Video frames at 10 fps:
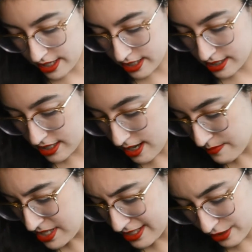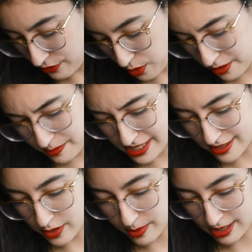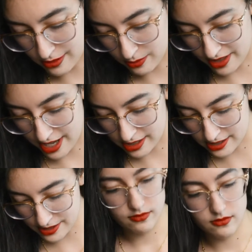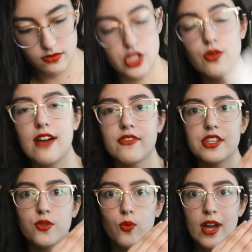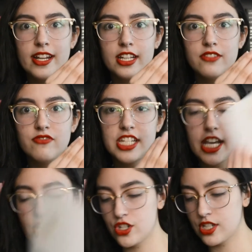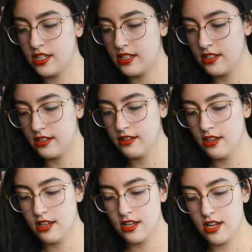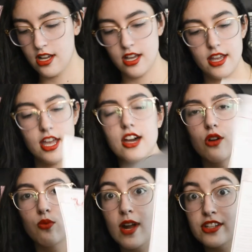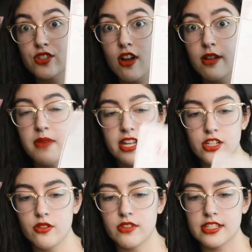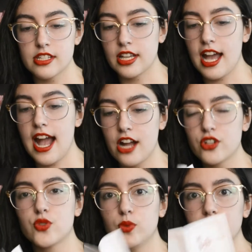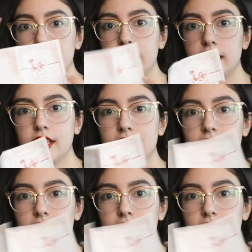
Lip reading: it. I'm missing the fourth piece of it, but I don't know where that is. You have this wedding invitation, a restaurant menu that's like actually